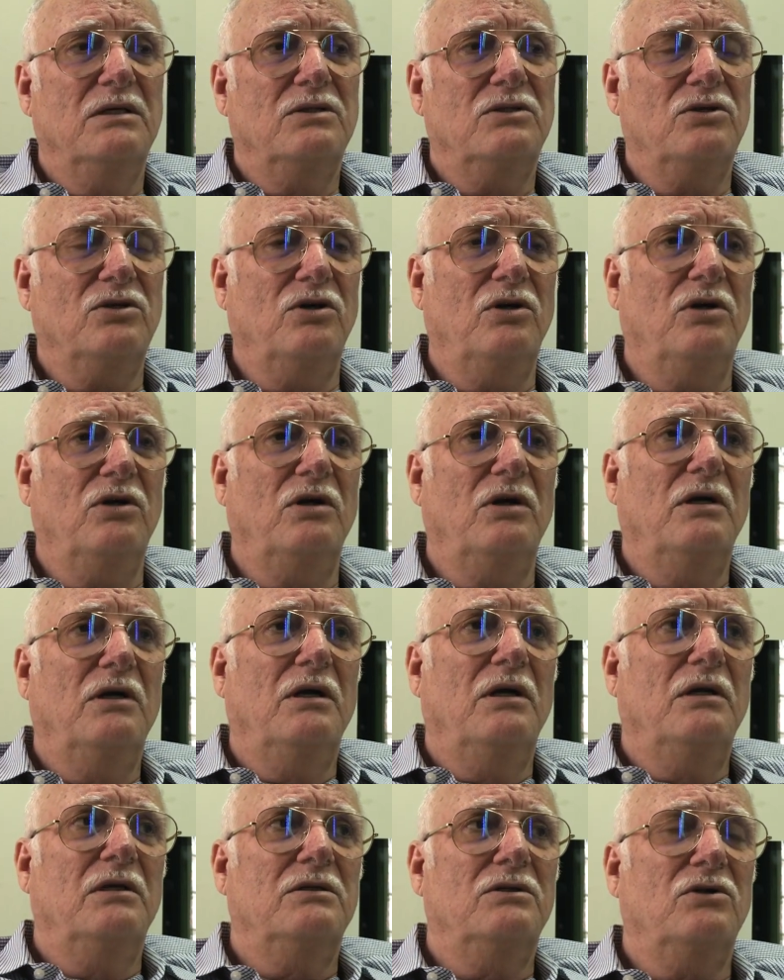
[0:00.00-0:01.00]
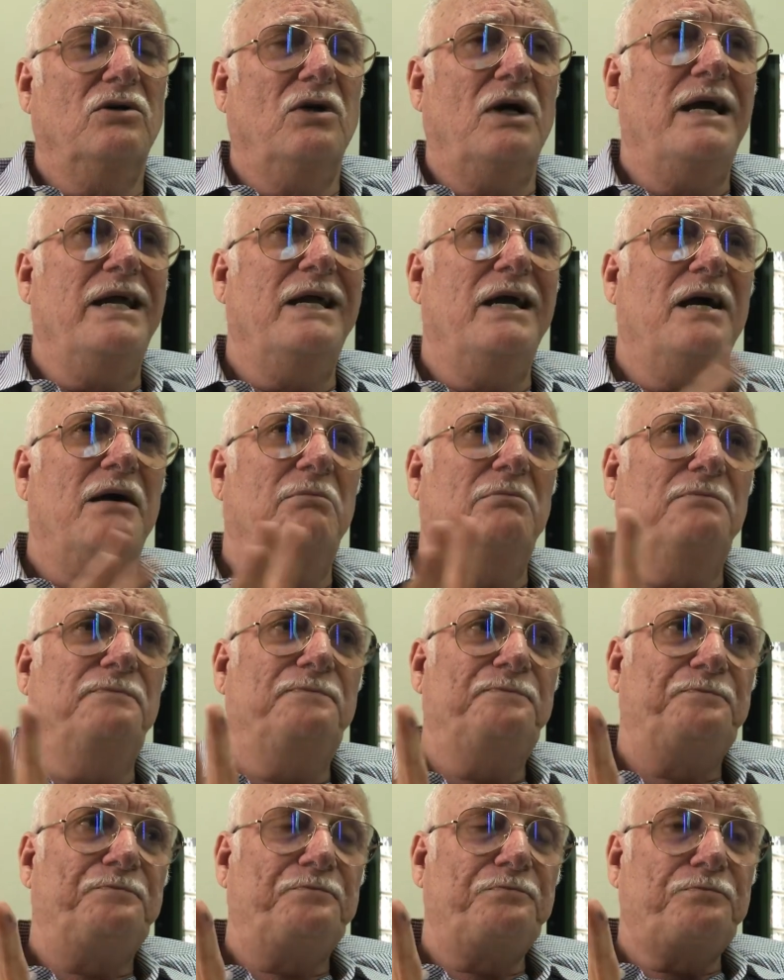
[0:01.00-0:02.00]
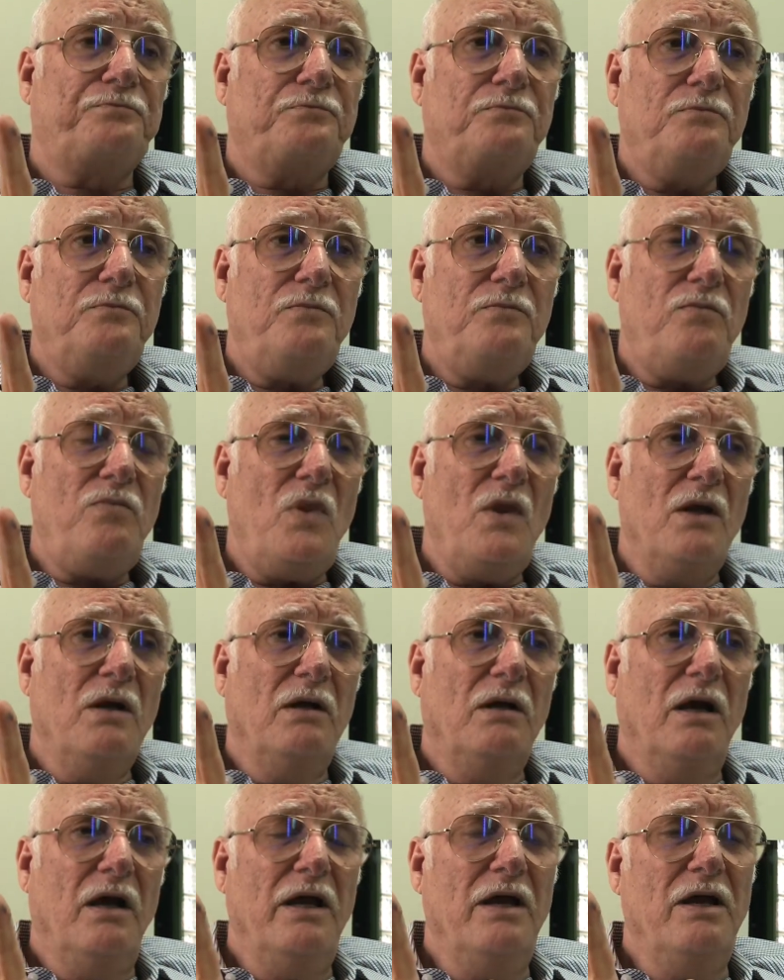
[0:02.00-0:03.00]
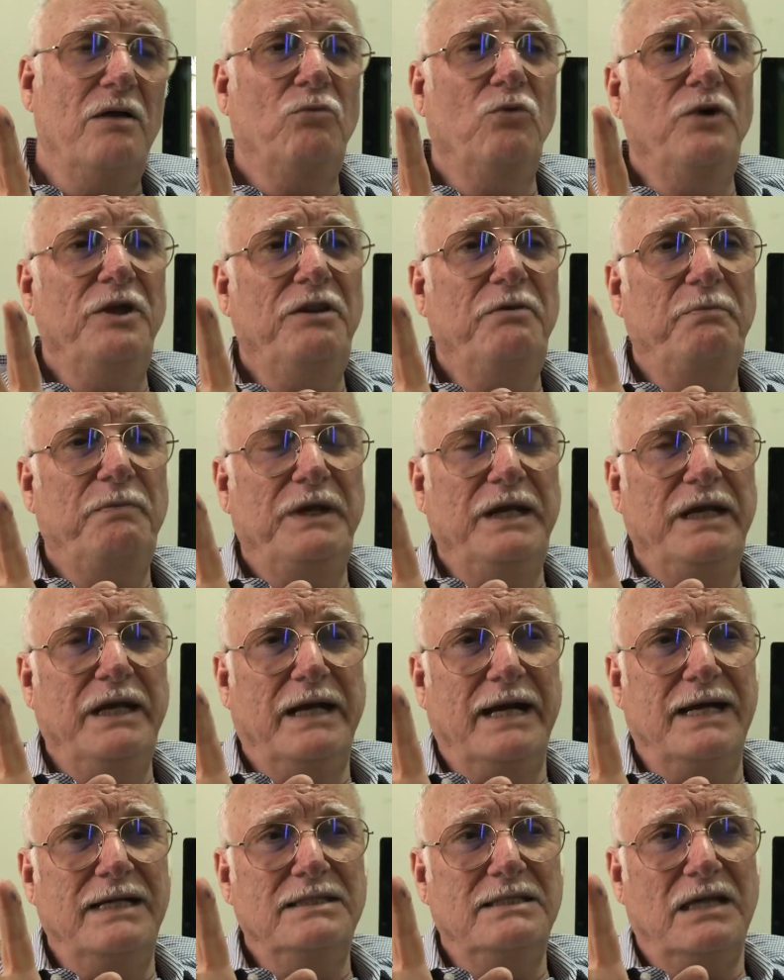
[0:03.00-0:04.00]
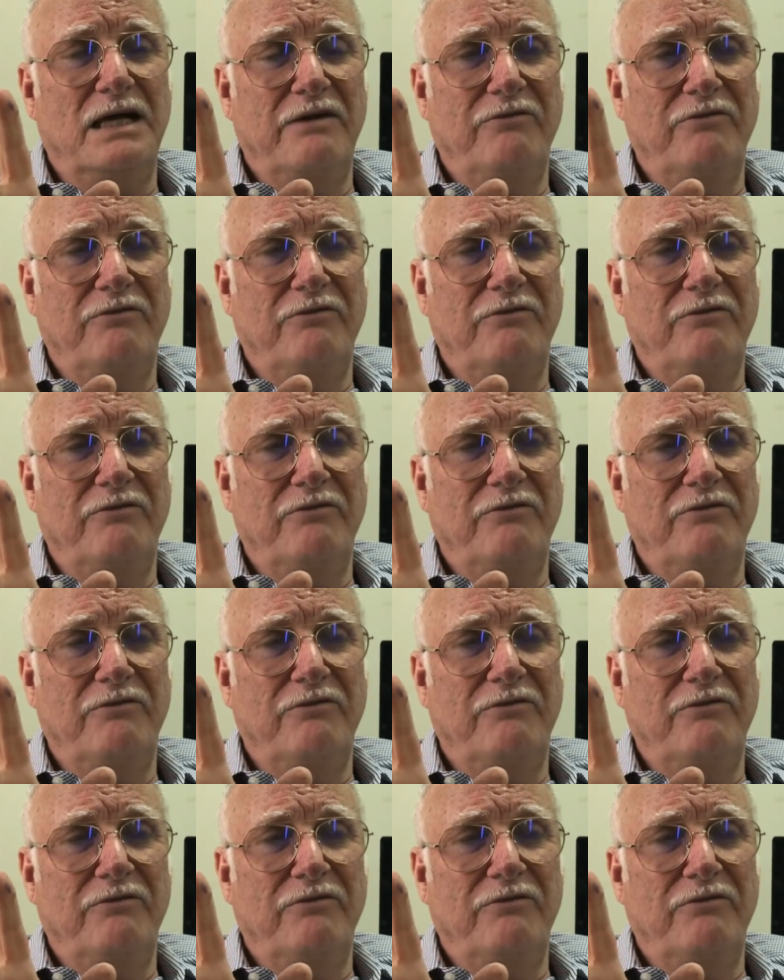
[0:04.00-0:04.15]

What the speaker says: So I am with precast.